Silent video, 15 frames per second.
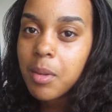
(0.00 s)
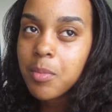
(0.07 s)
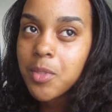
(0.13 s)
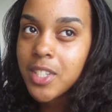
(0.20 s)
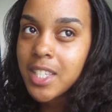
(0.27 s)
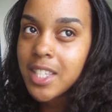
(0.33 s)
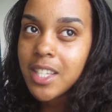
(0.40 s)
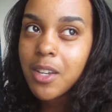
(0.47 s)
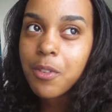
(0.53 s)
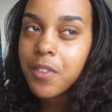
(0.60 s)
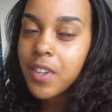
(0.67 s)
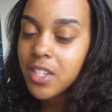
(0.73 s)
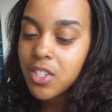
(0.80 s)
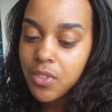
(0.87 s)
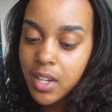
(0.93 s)
I'm just so
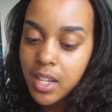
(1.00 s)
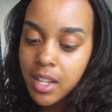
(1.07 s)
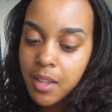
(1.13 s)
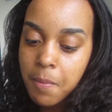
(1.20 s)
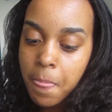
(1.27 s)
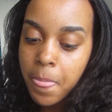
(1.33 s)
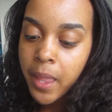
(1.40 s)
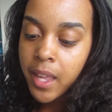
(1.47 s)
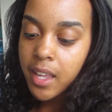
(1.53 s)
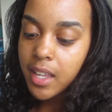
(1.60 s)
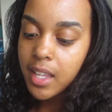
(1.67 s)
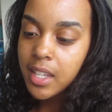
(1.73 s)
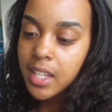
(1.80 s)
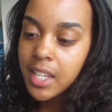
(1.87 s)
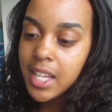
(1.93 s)
frustrated,
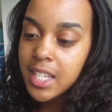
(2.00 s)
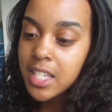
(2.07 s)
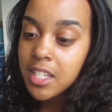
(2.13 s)
and then that's